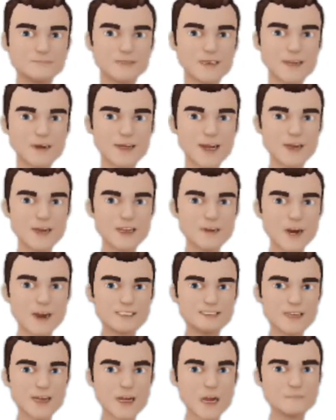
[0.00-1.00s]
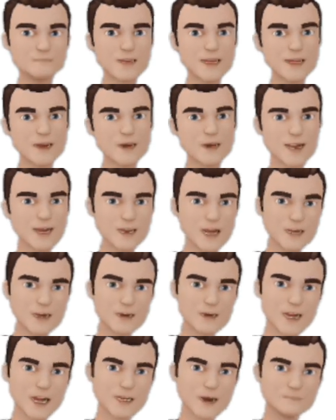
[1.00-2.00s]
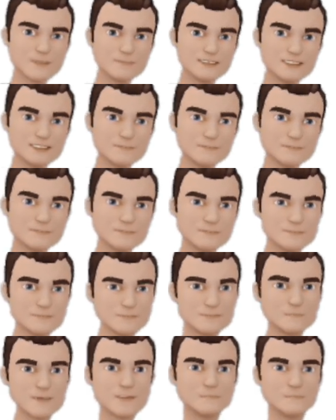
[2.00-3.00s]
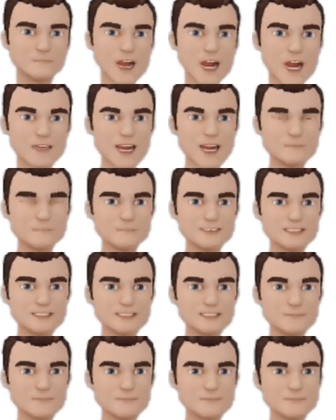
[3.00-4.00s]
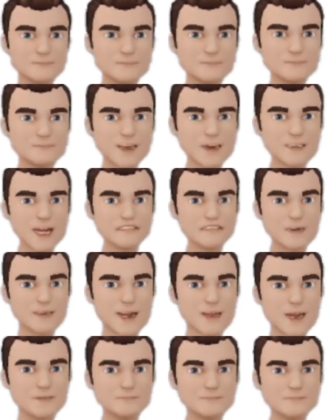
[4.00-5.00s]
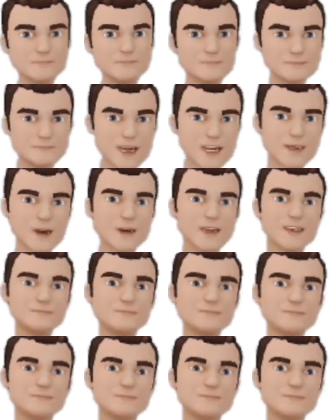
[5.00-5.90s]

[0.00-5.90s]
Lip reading: Then we closed out with a dependent clause, because nephew poured.